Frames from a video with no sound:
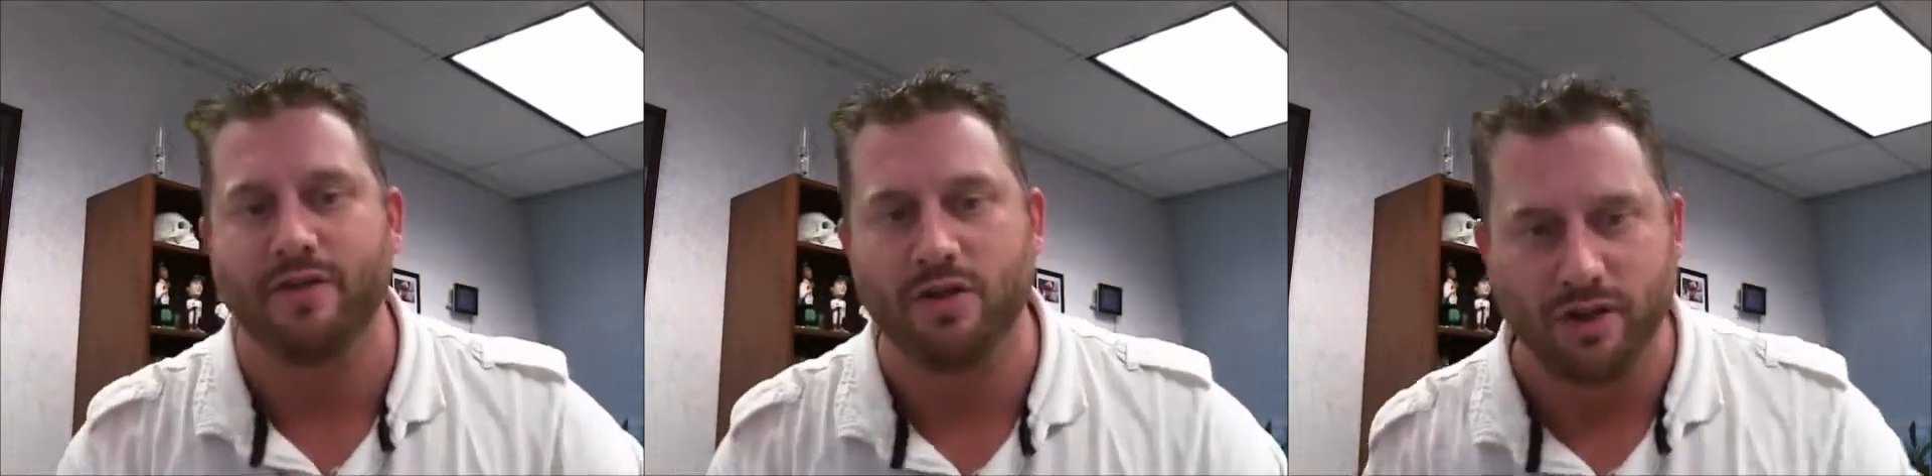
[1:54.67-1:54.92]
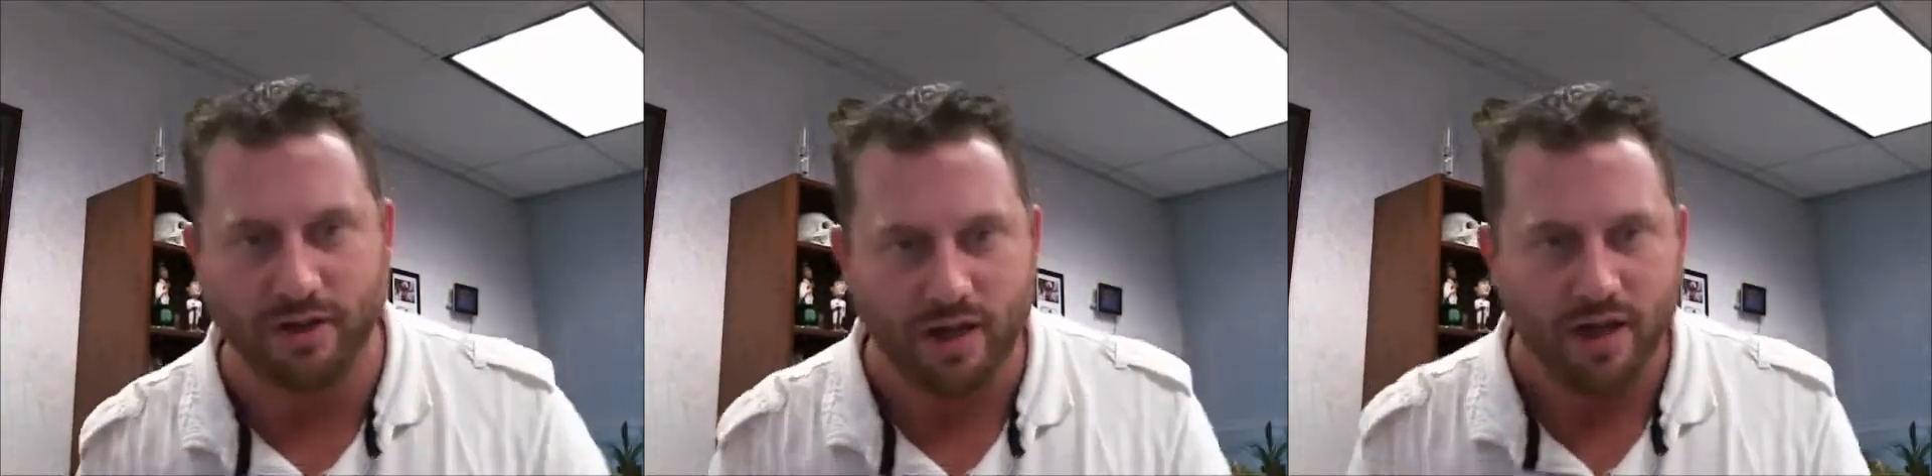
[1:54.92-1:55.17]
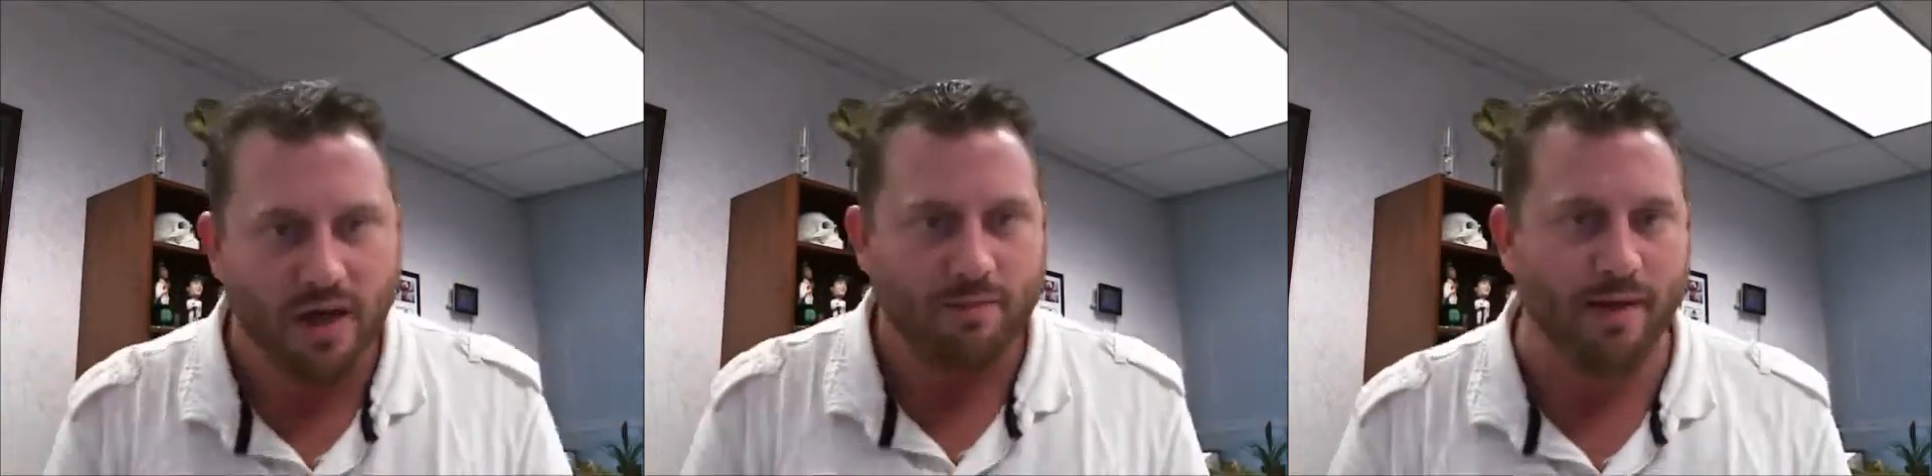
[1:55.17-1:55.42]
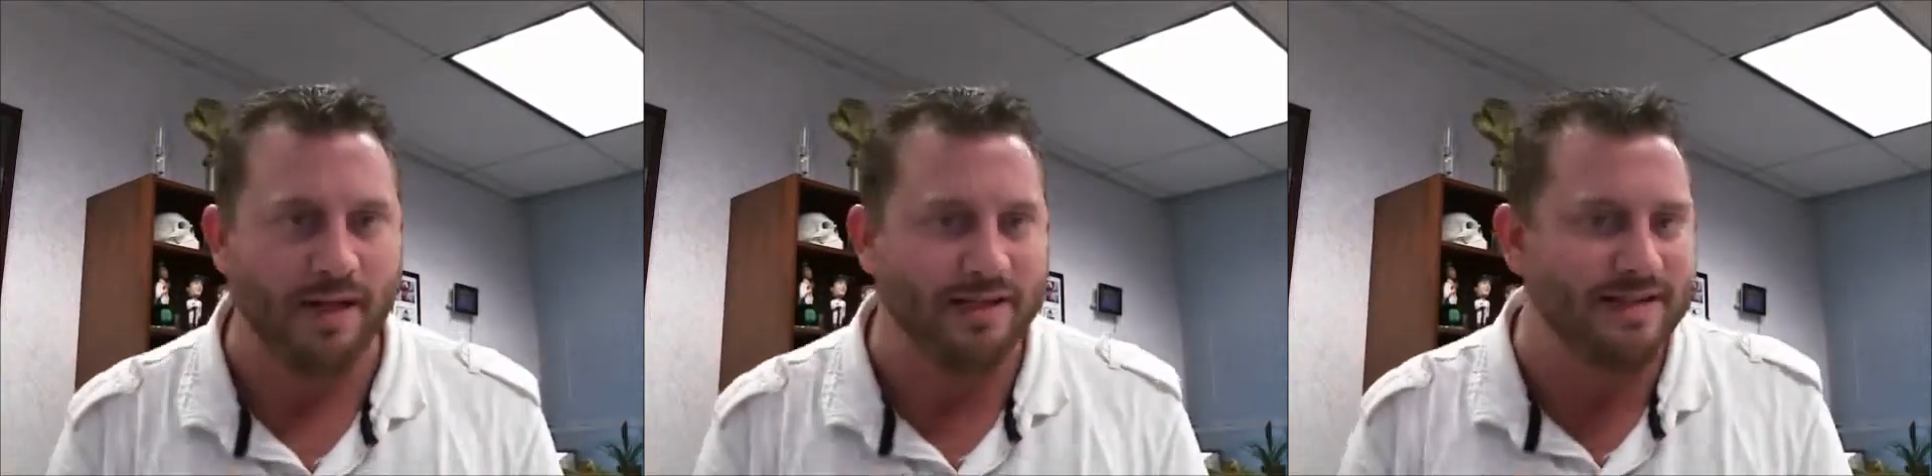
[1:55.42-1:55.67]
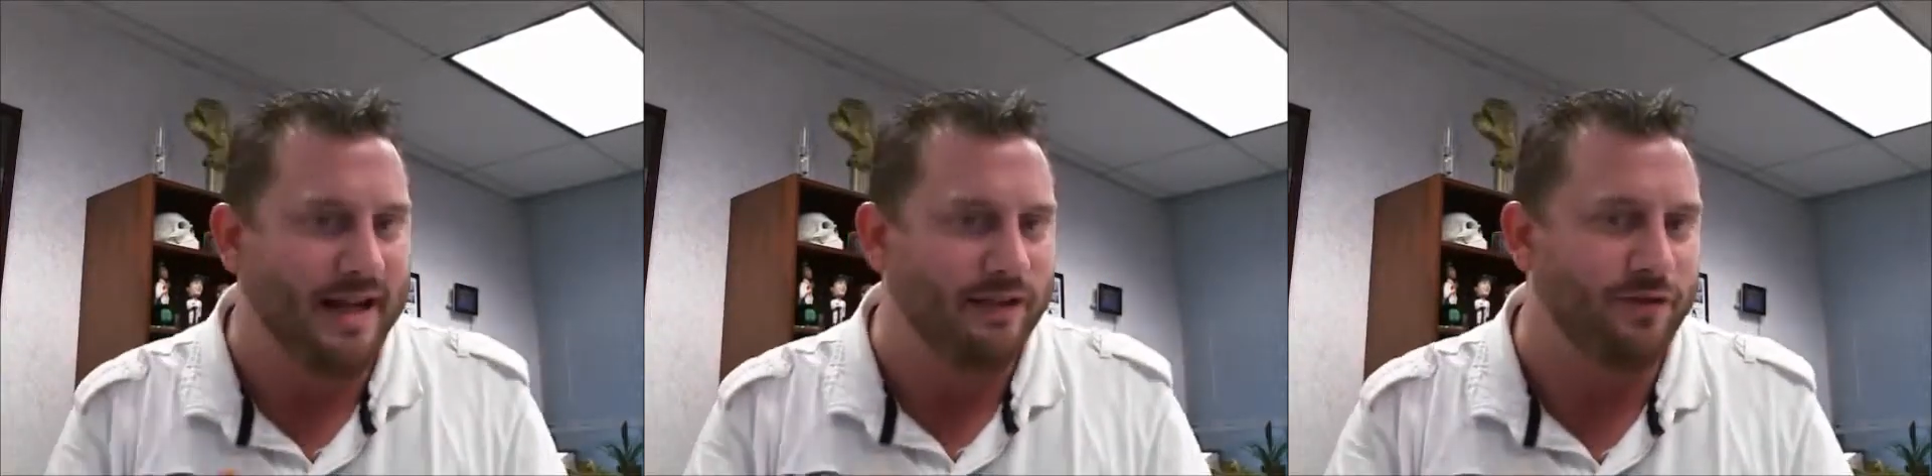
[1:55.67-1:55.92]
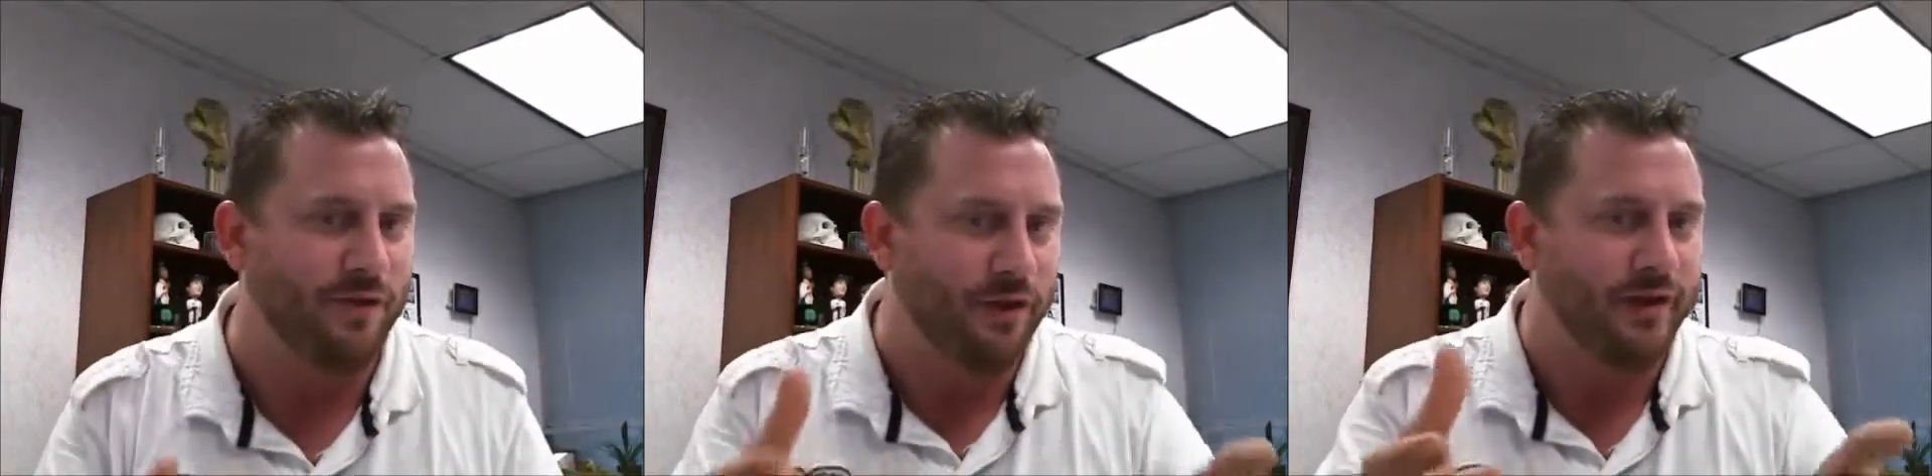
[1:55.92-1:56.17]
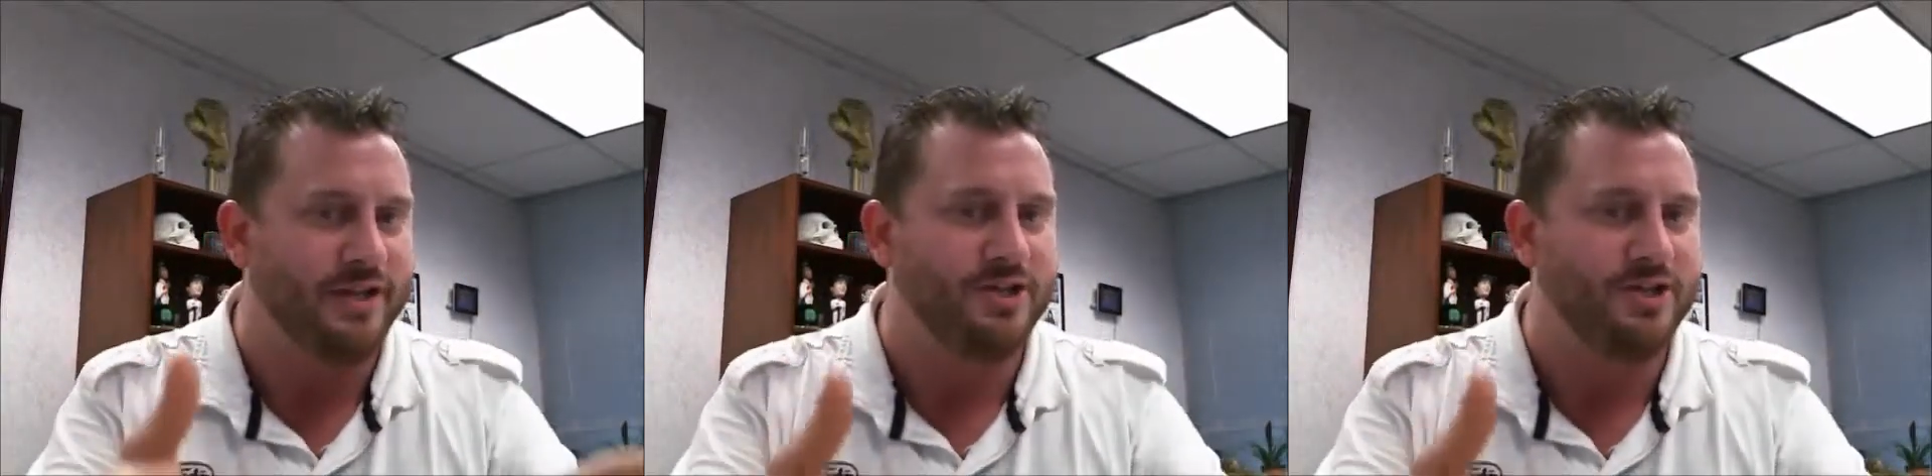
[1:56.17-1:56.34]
and you can be insightful and